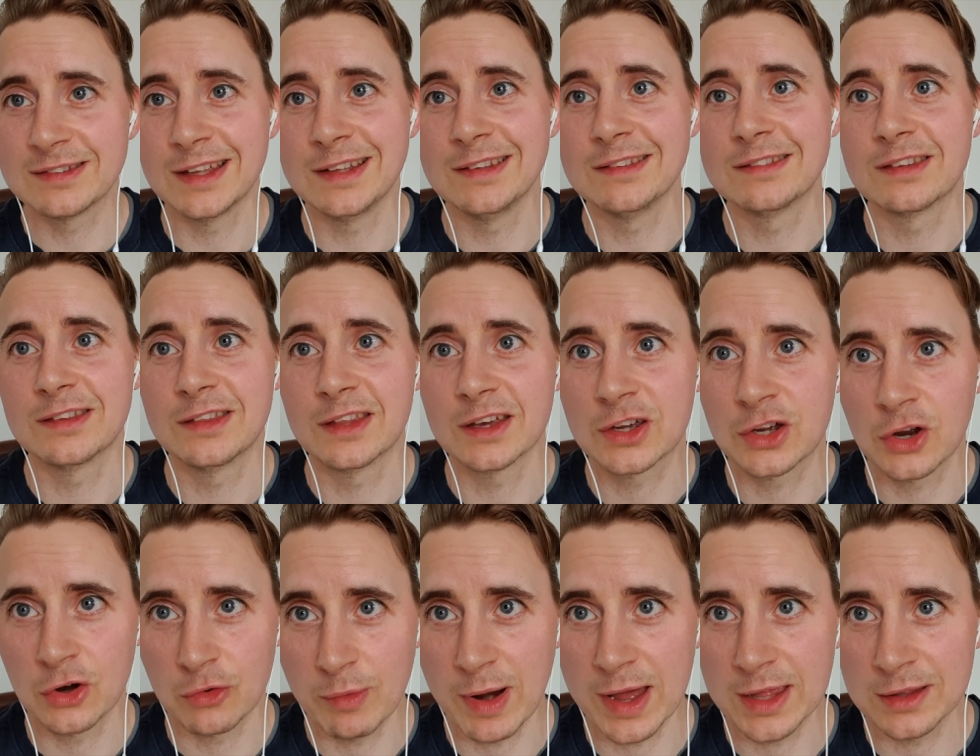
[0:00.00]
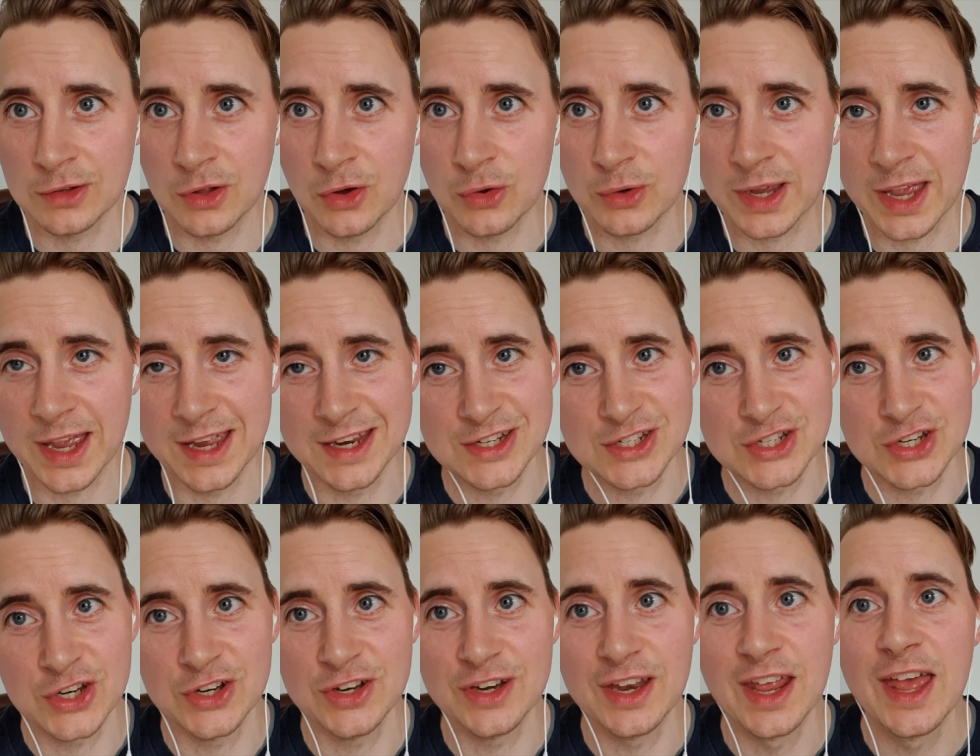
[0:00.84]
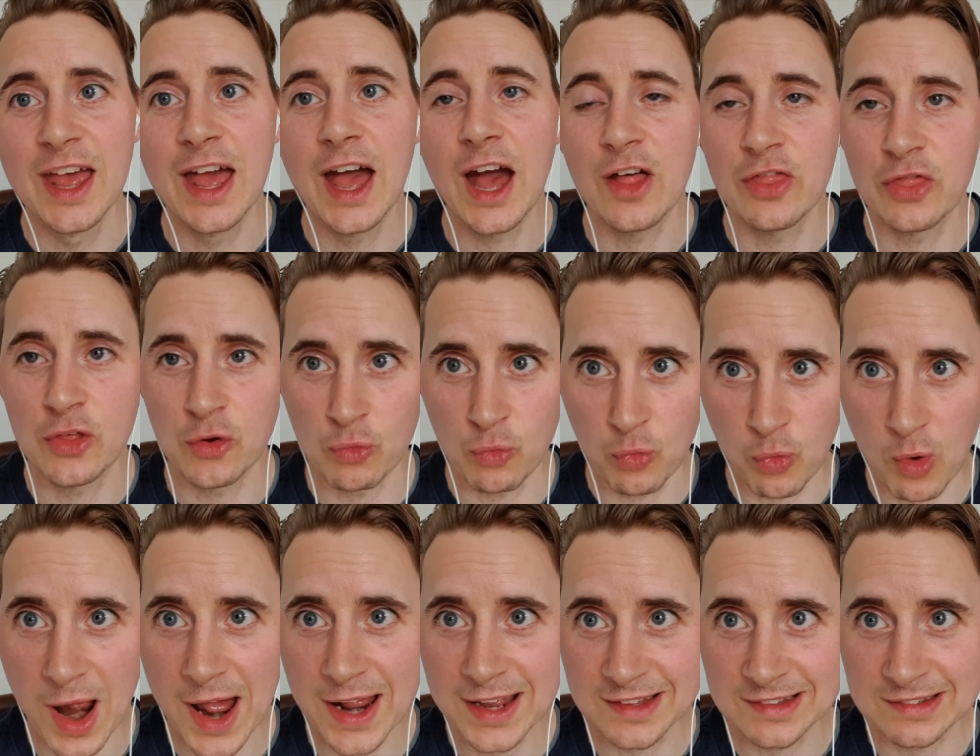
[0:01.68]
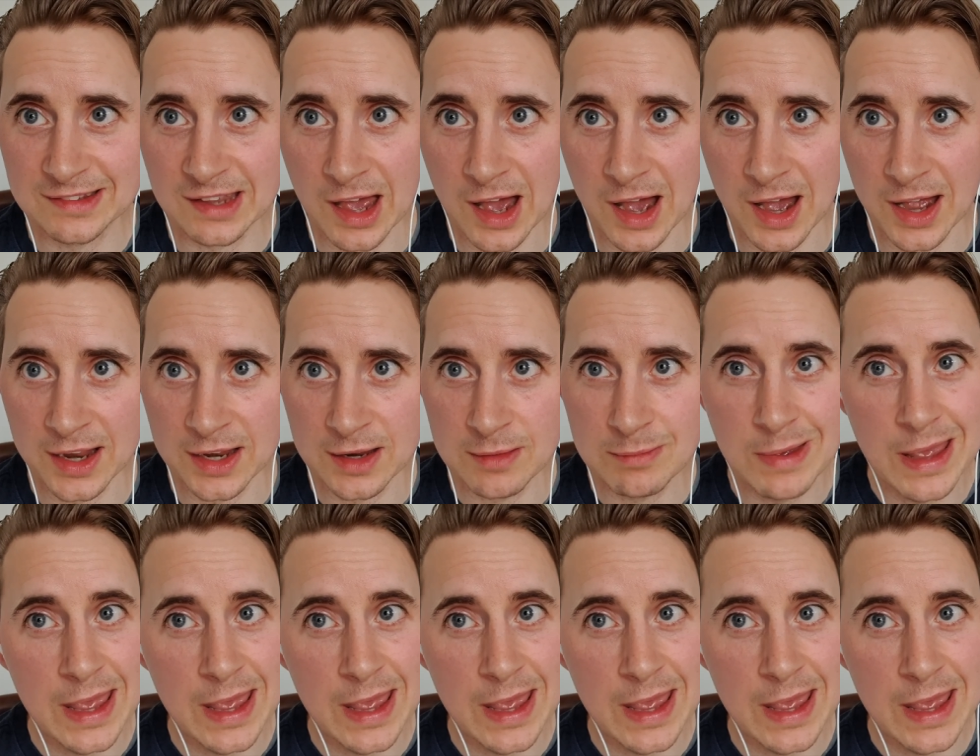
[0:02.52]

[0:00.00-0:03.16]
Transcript: into the correct location at the right time